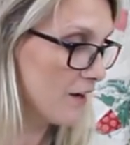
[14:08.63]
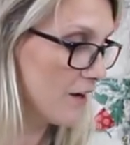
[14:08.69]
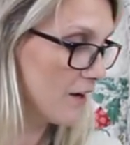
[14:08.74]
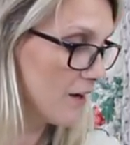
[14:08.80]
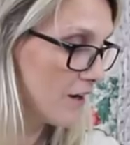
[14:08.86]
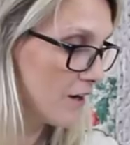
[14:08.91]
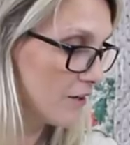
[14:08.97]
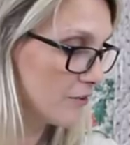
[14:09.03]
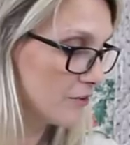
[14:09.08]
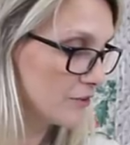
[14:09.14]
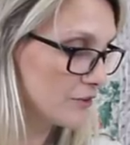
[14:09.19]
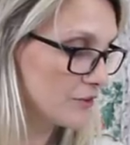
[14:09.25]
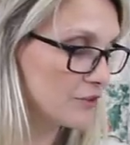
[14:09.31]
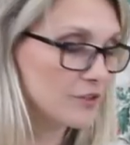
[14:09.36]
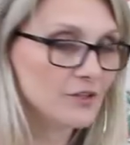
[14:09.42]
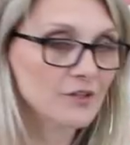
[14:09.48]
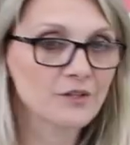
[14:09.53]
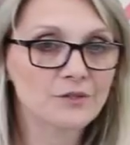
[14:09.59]
Oh,
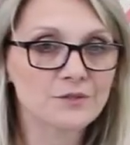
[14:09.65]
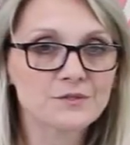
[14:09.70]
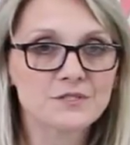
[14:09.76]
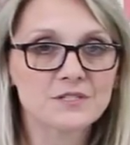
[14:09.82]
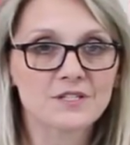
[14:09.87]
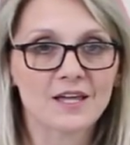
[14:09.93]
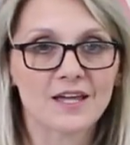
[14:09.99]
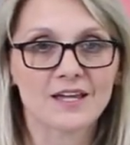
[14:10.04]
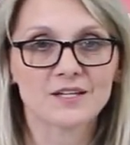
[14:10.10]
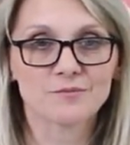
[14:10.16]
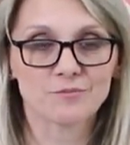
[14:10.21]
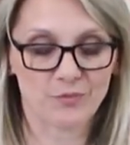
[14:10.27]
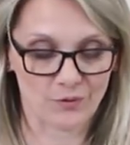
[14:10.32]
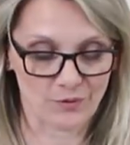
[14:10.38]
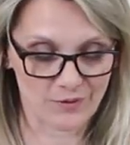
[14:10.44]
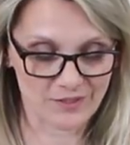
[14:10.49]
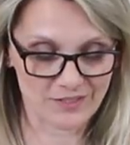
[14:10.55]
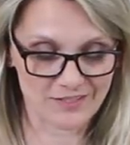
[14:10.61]
girls and
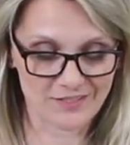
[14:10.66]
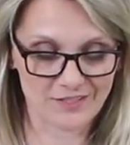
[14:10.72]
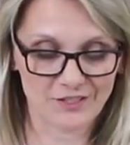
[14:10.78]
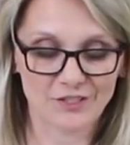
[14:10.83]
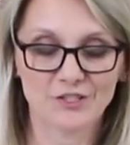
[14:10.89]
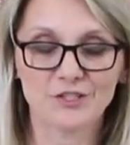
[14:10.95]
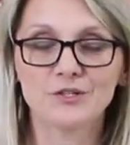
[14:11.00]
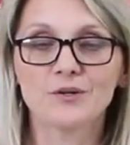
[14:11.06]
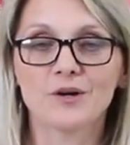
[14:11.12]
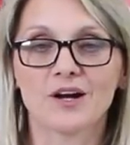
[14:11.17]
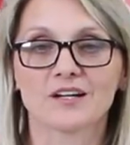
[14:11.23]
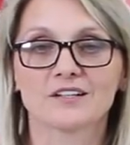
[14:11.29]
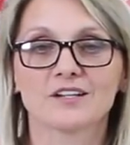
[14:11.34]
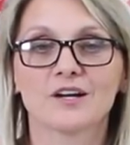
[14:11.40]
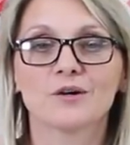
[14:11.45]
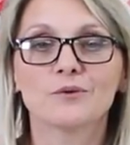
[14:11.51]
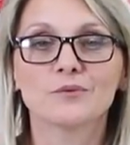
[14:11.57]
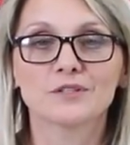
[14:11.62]
boys, you are
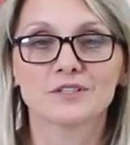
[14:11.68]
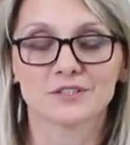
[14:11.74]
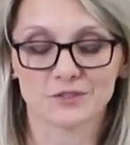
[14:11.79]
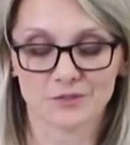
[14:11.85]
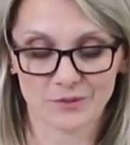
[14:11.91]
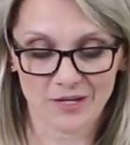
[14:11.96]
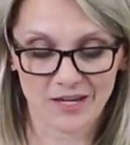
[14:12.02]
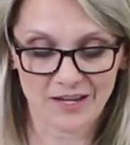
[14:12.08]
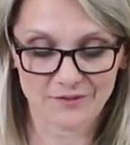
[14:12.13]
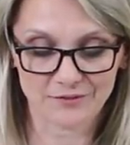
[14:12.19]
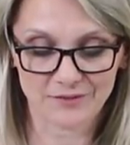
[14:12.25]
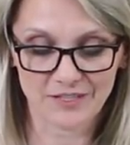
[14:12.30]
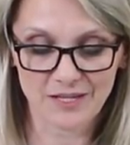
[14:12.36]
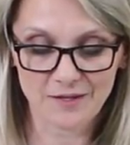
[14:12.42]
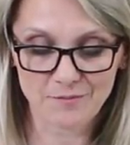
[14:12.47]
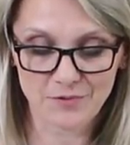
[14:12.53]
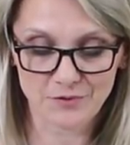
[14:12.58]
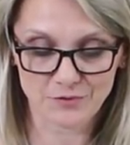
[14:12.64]
going to have
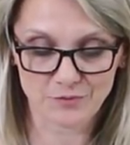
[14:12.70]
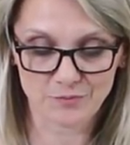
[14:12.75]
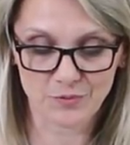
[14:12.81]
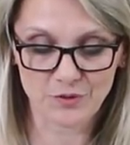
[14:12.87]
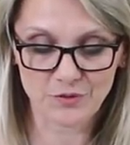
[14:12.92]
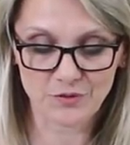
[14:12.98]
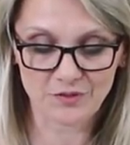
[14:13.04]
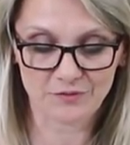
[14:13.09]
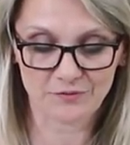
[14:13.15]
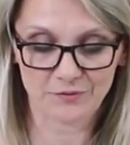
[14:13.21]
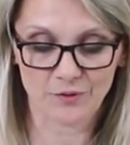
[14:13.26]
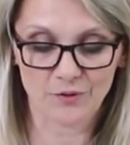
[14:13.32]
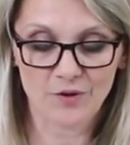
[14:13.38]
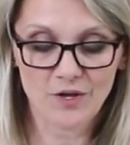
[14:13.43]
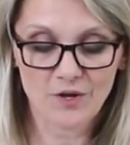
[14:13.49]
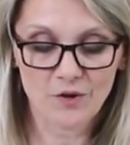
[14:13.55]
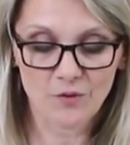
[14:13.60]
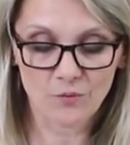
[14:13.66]
the most beautiful,